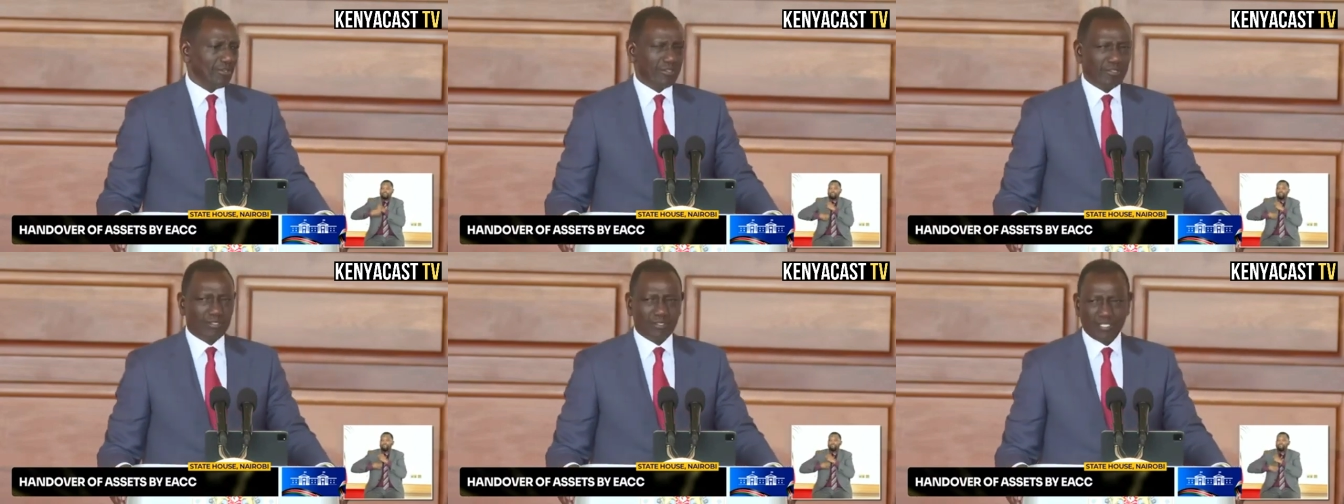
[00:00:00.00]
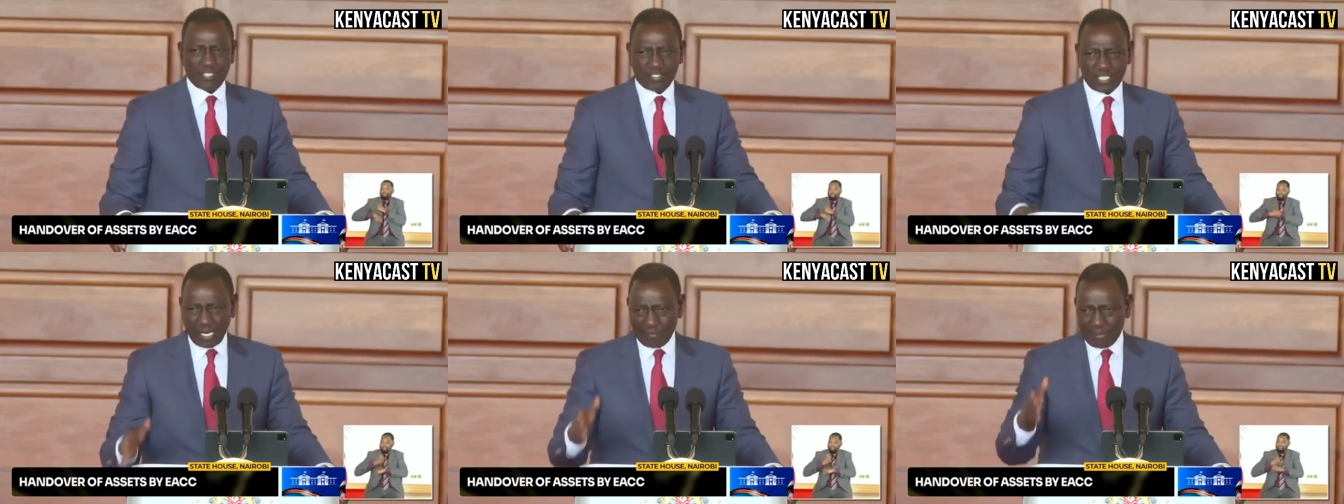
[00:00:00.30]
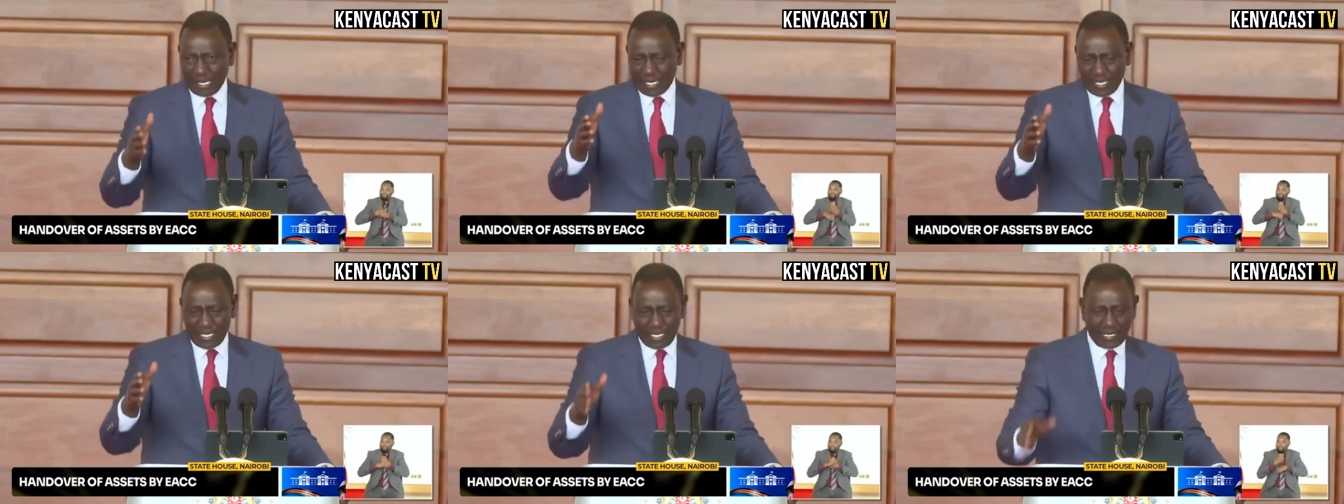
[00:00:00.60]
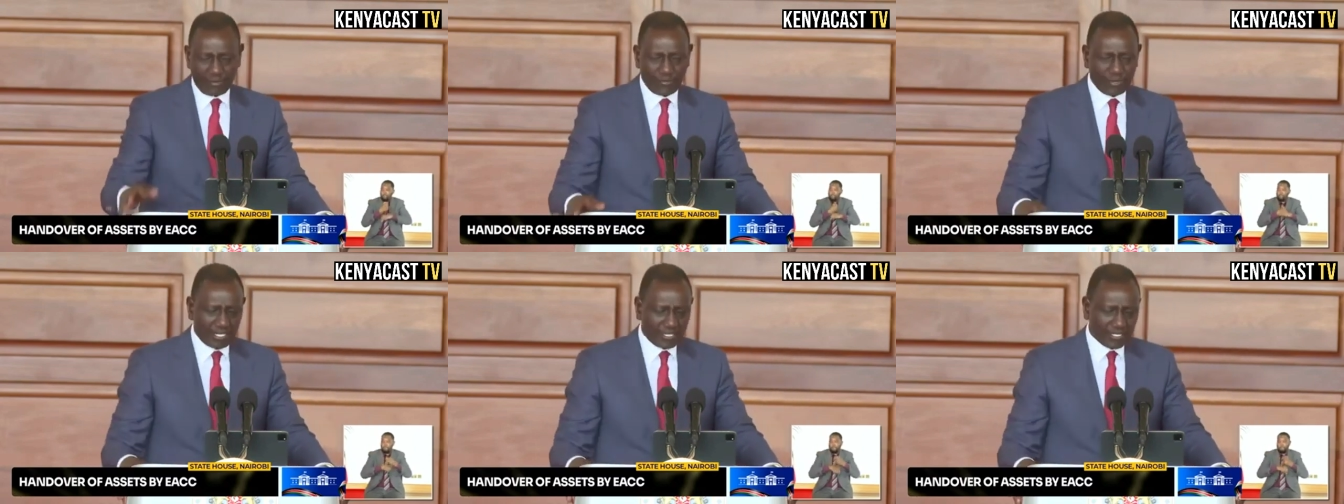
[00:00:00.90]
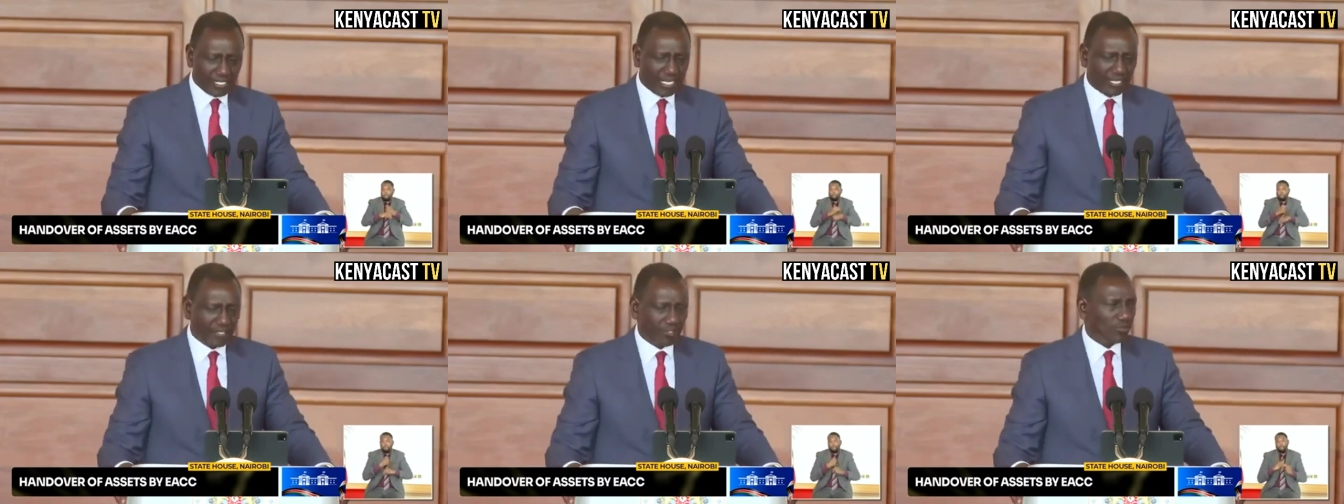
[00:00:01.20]
The chairman here will
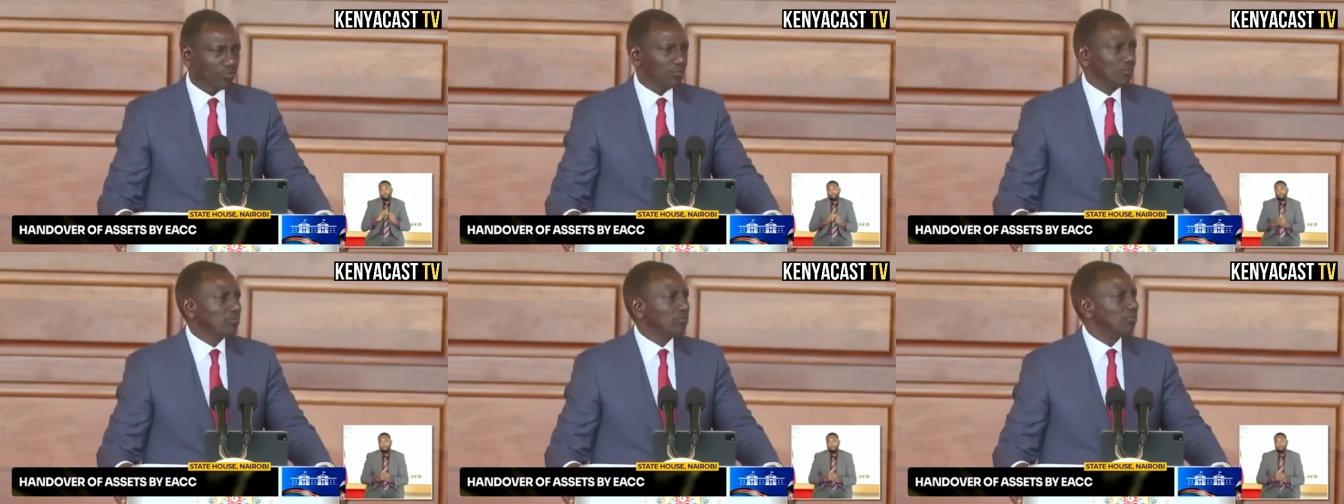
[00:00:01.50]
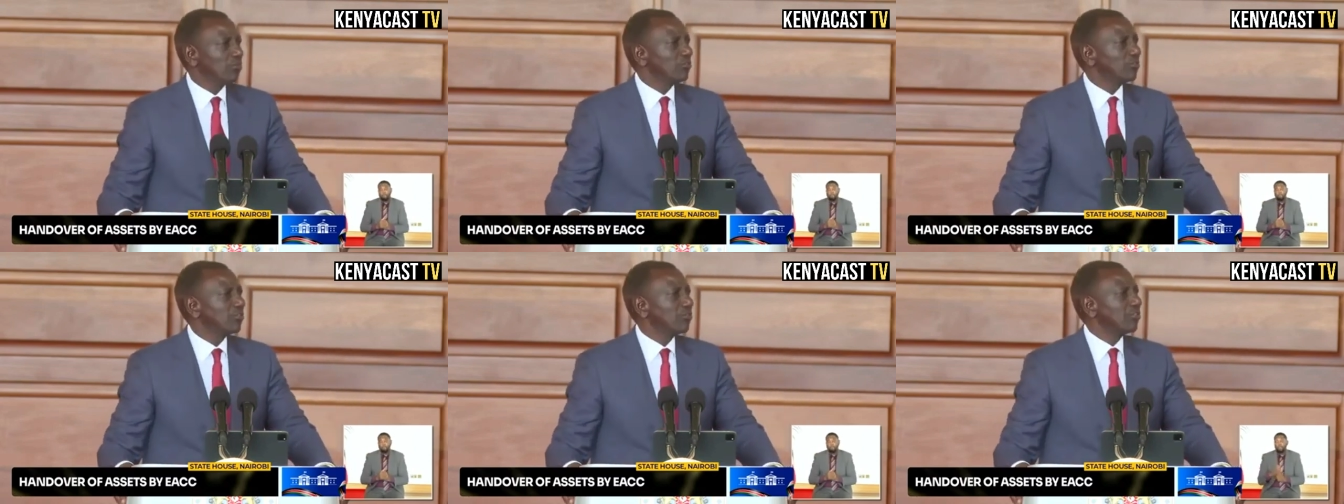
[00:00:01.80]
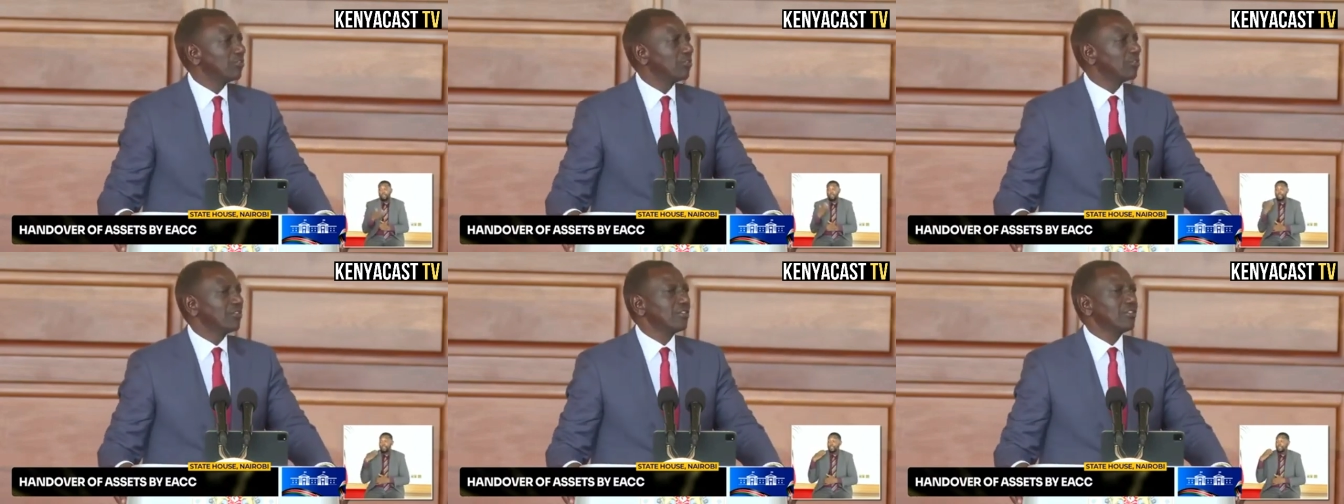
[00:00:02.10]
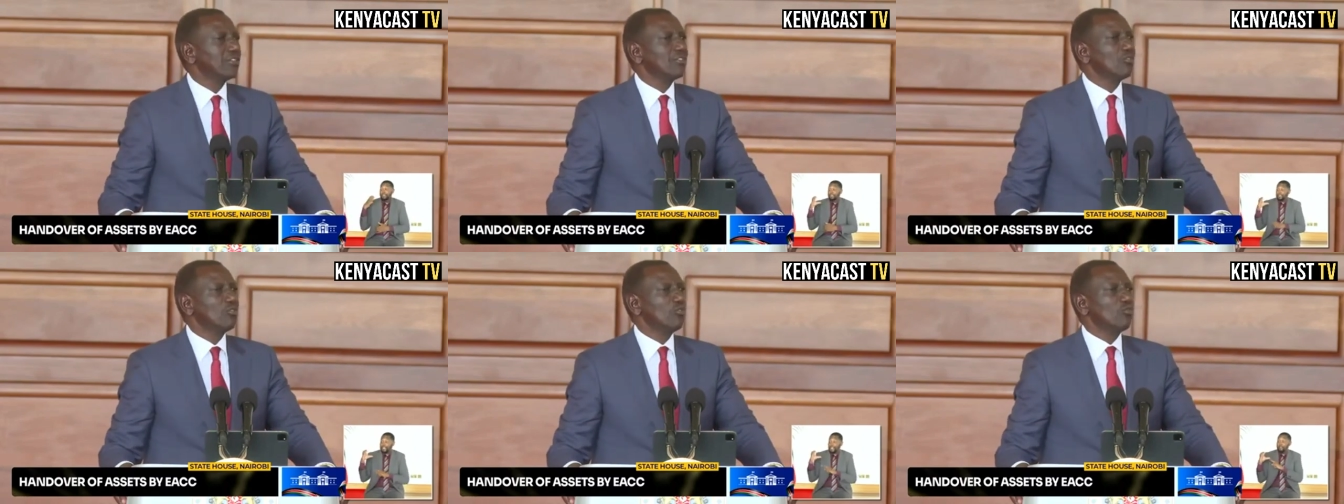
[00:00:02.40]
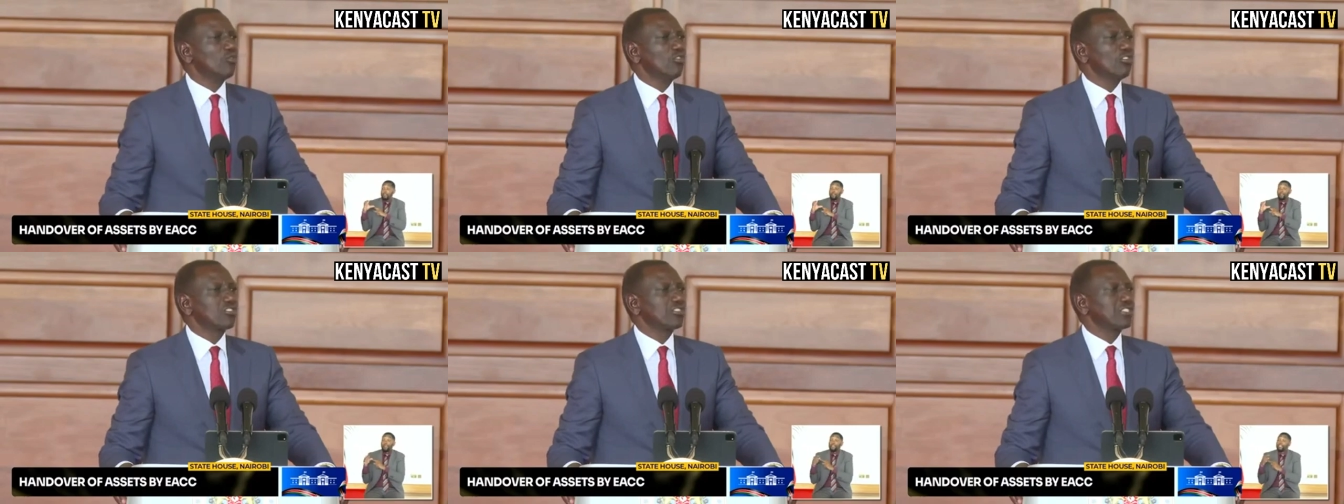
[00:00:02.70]
tell you who
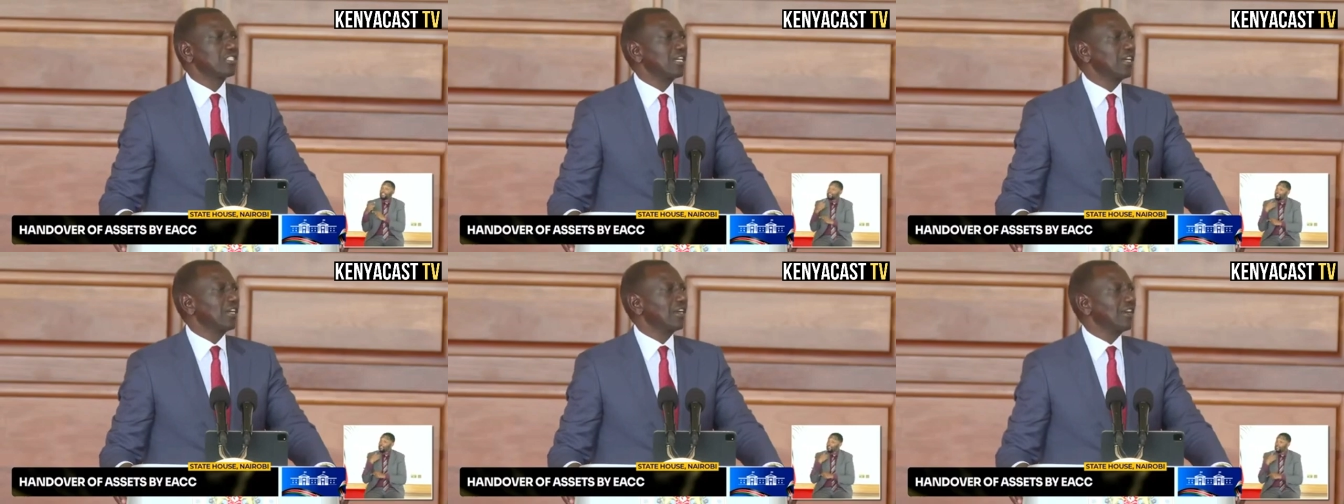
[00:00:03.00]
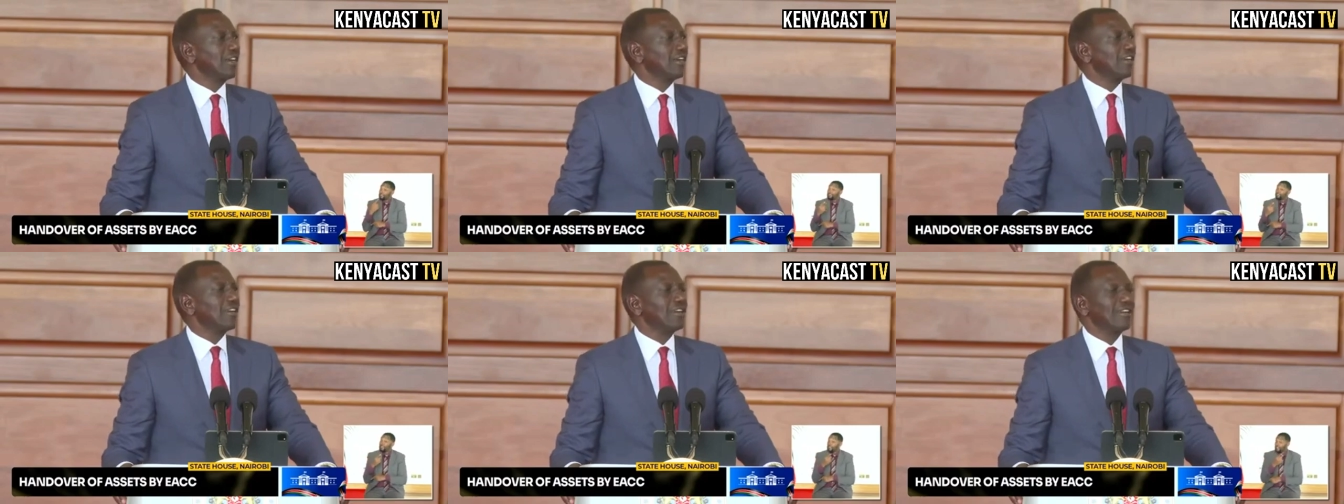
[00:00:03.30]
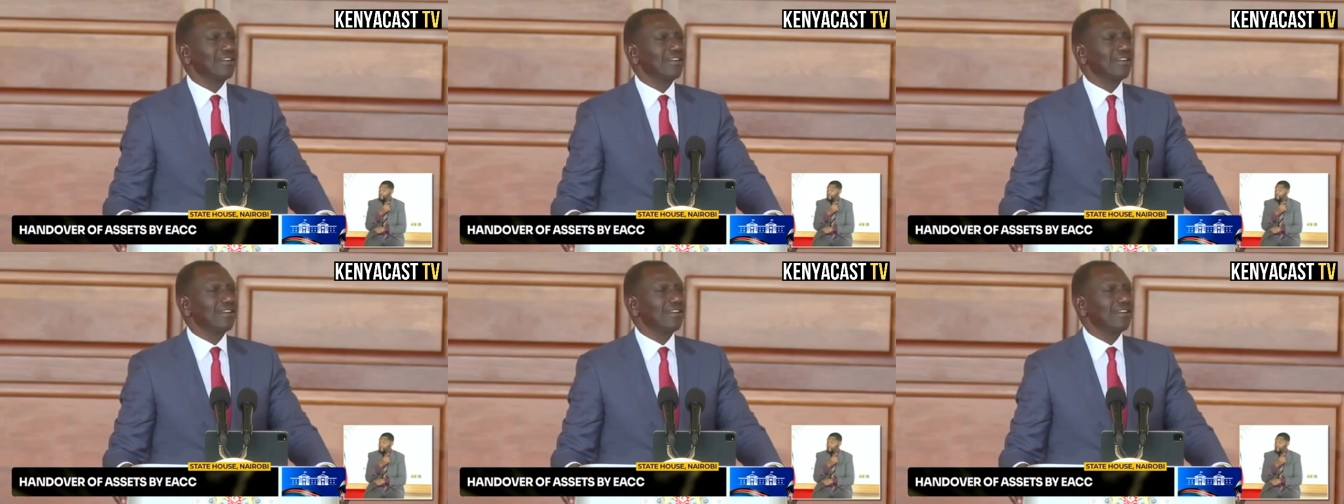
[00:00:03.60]
was uh,